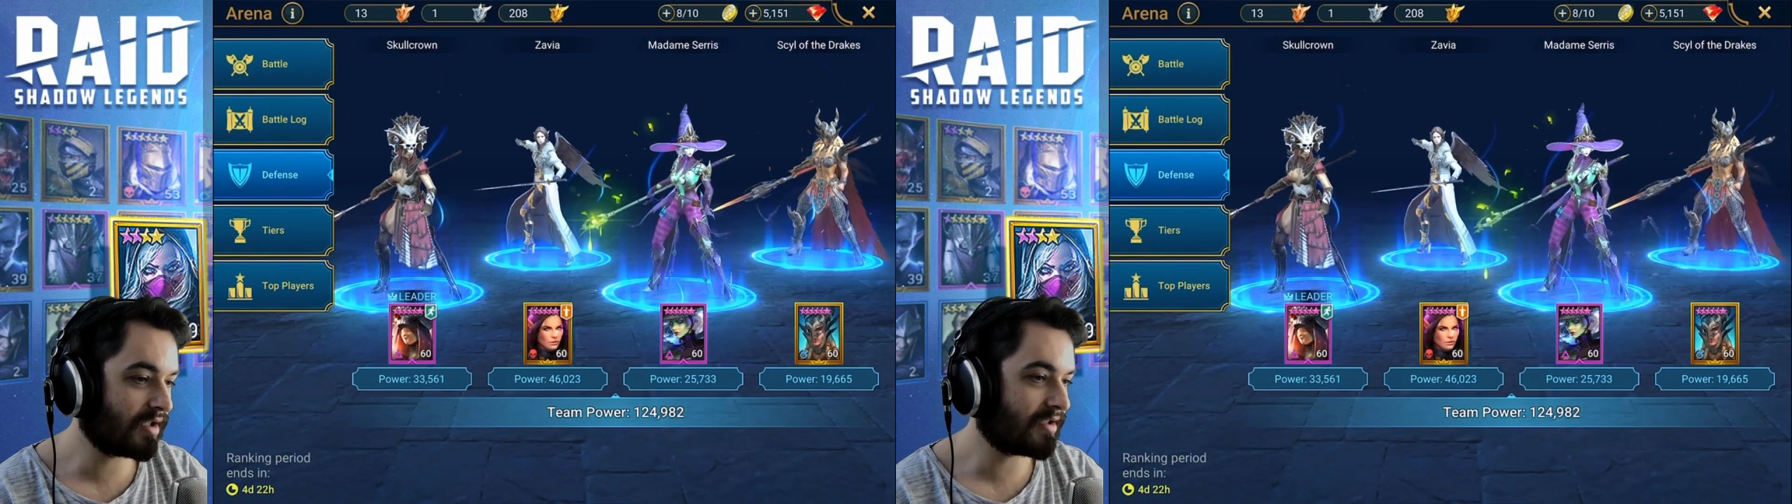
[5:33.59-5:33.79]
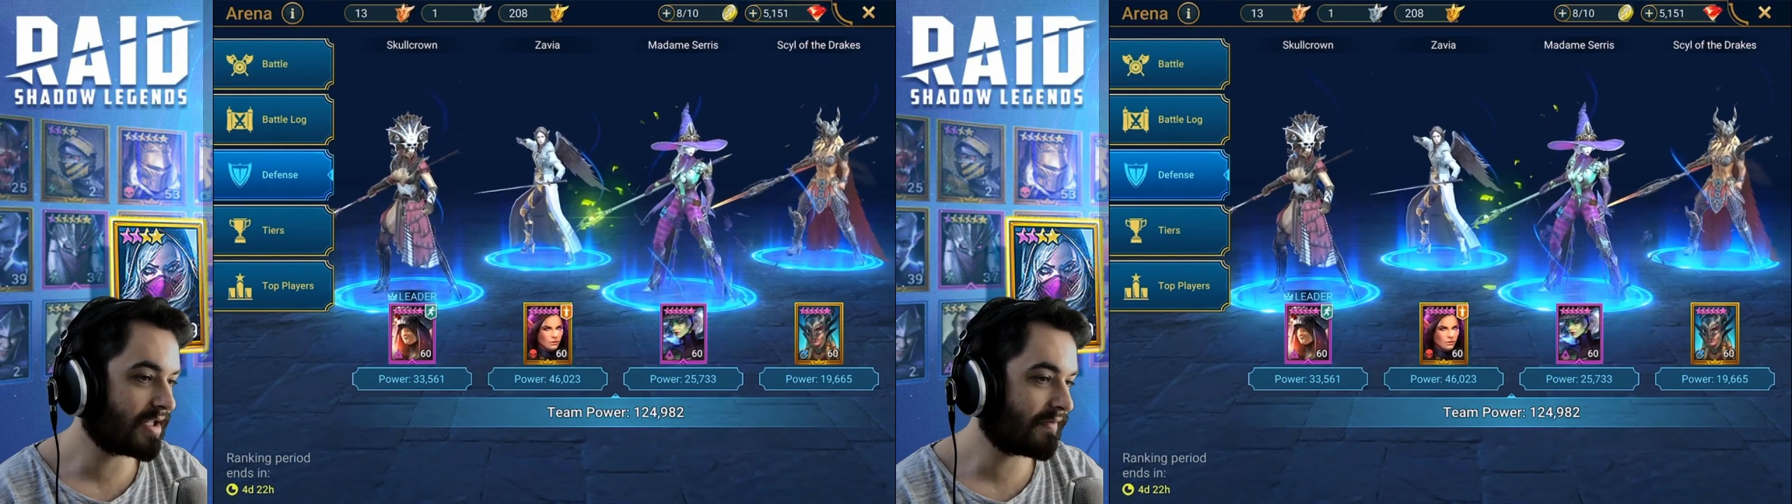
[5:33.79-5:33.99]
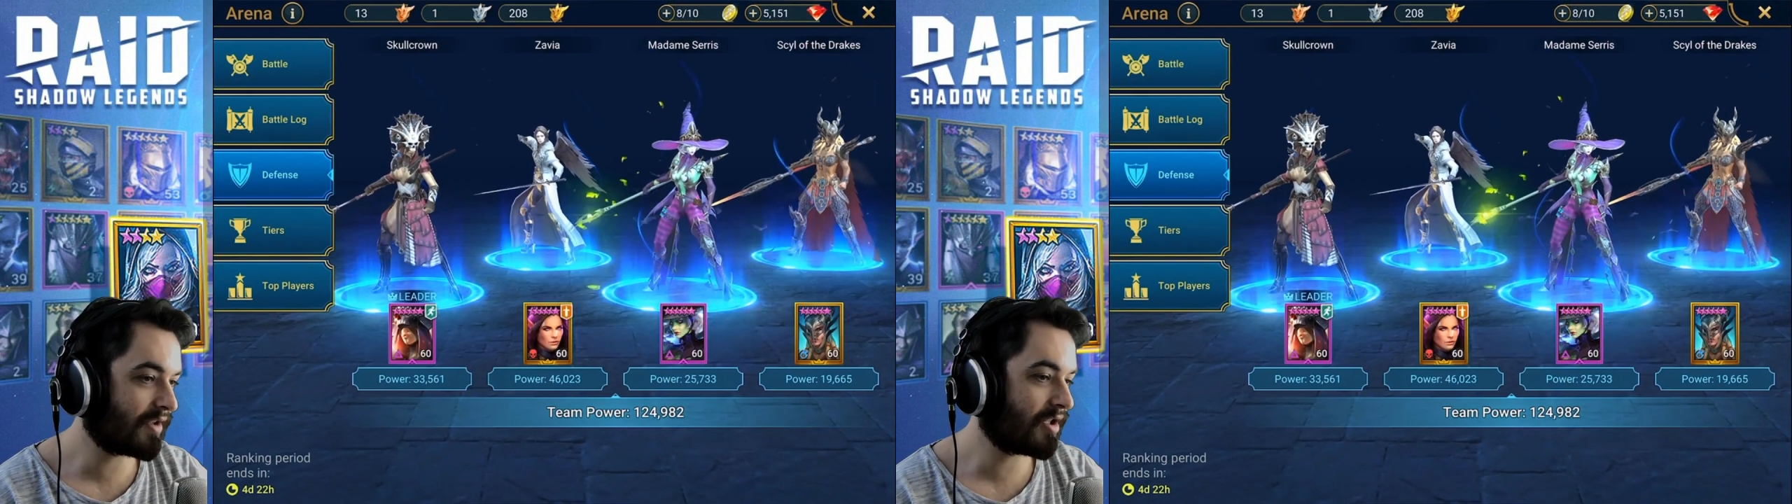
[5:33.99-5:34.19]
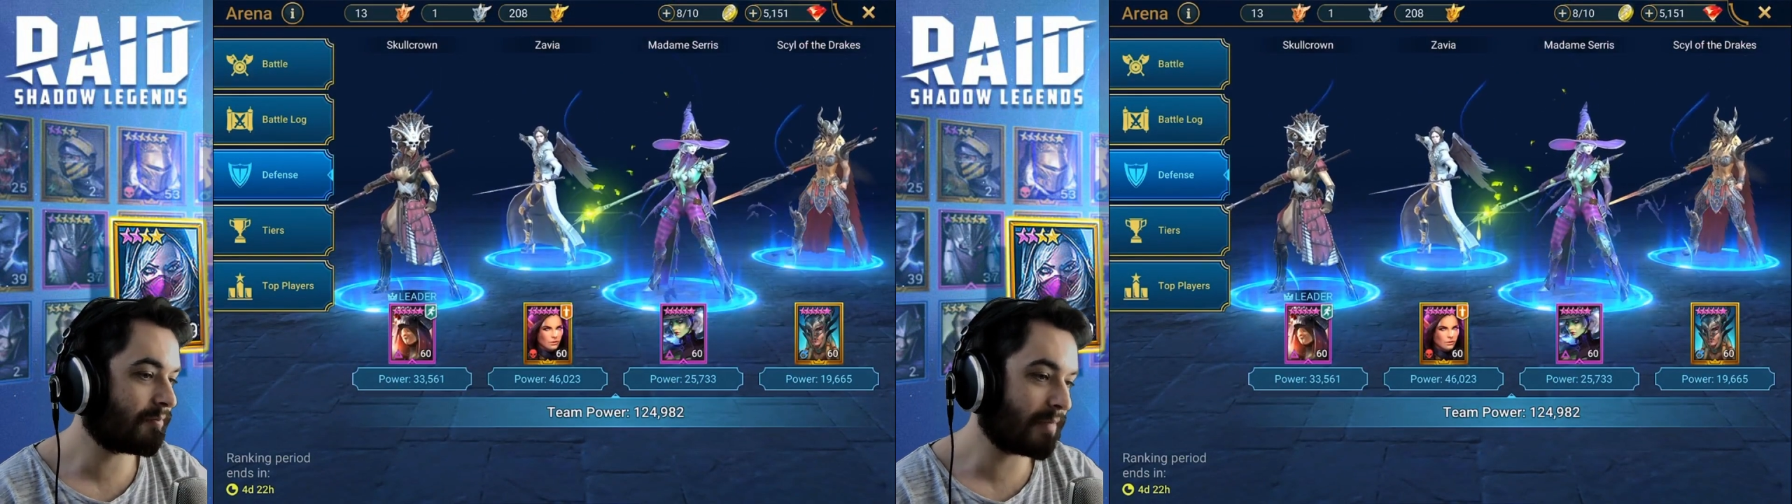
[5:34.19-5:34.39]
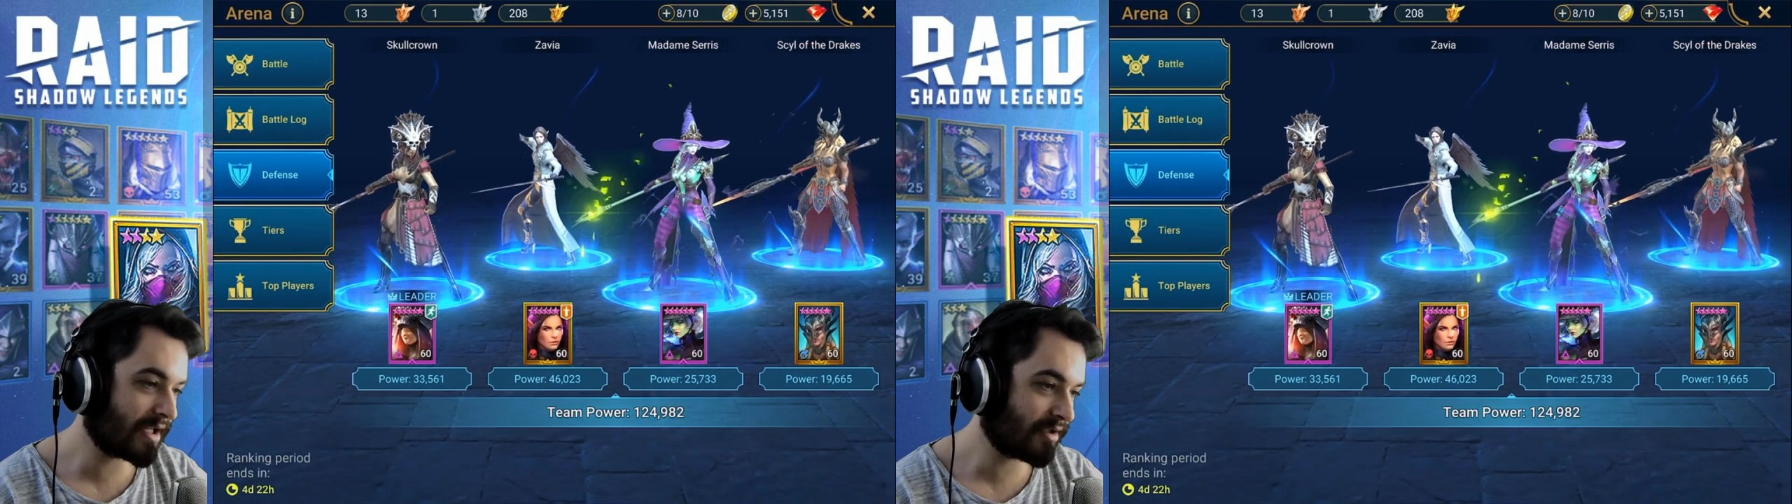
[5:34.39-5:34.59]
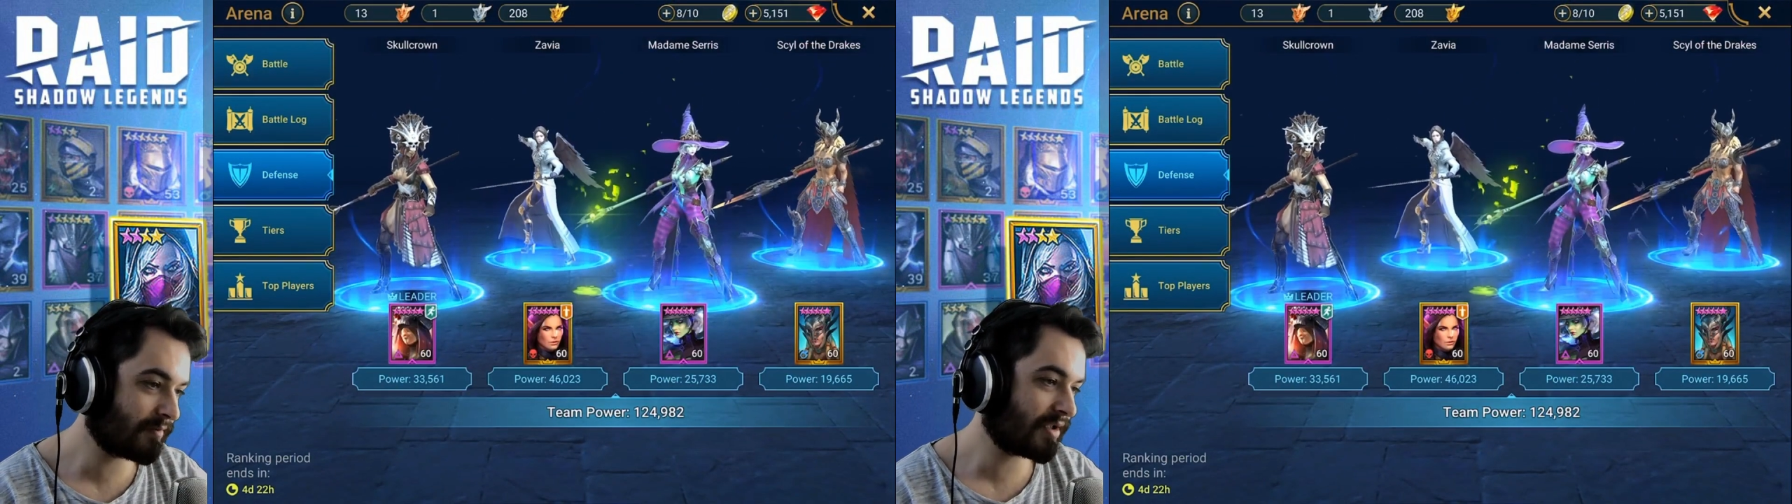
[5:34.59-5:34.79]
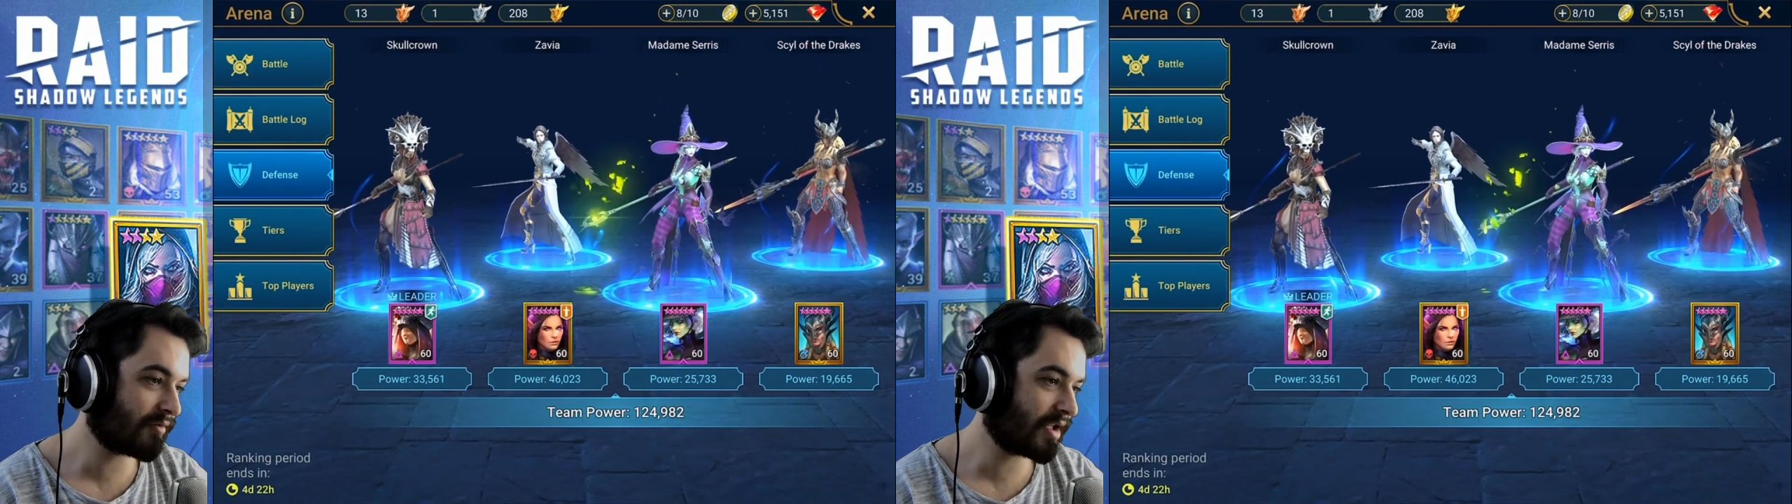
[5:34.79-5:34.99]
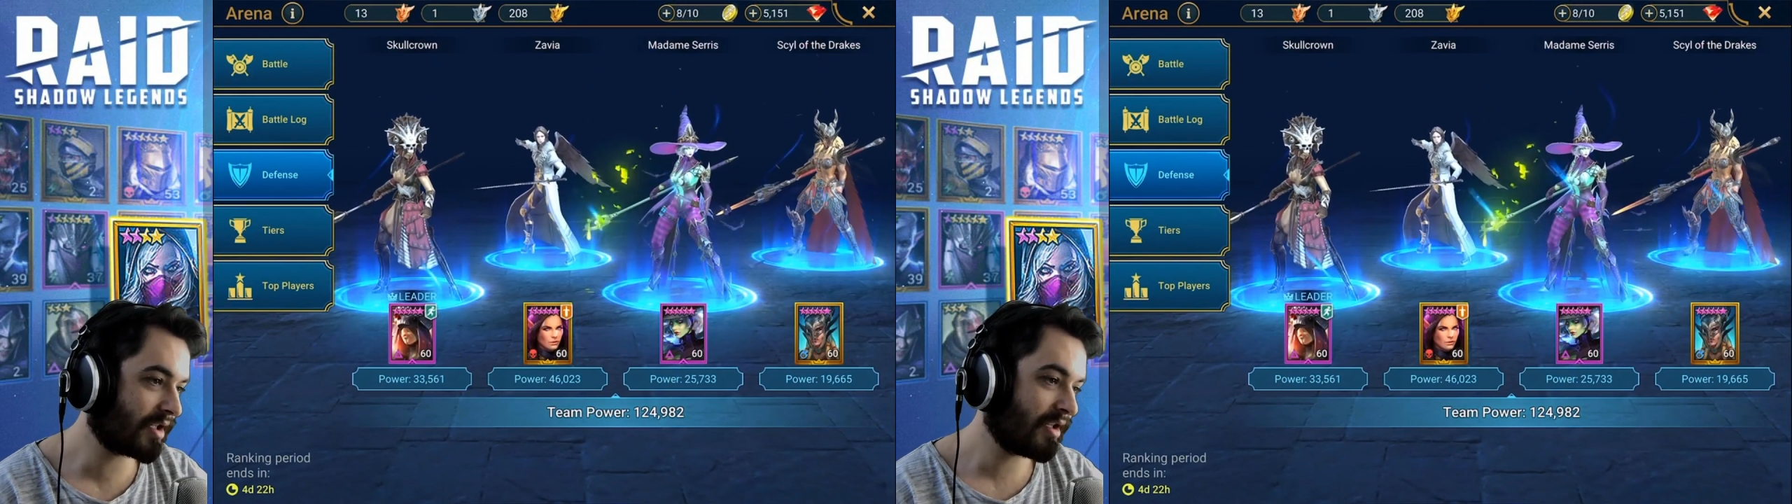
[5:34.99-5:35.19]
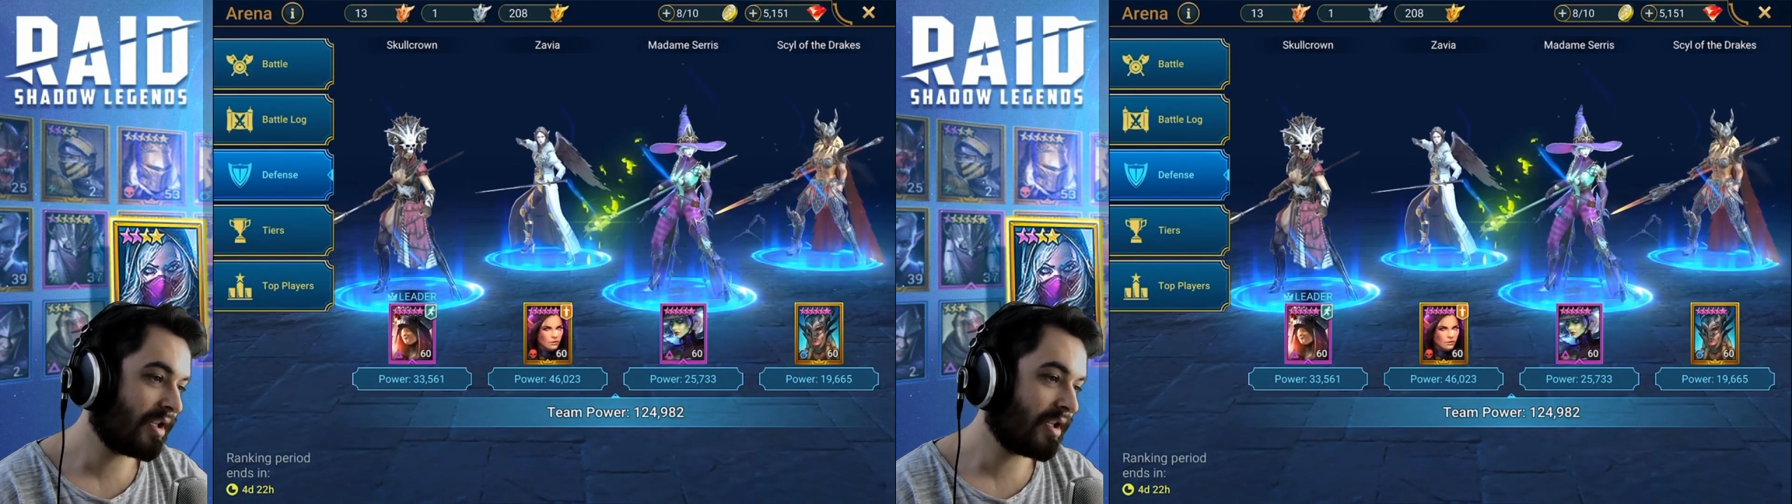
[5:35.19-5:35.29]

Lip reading: Xavier, Madam is great,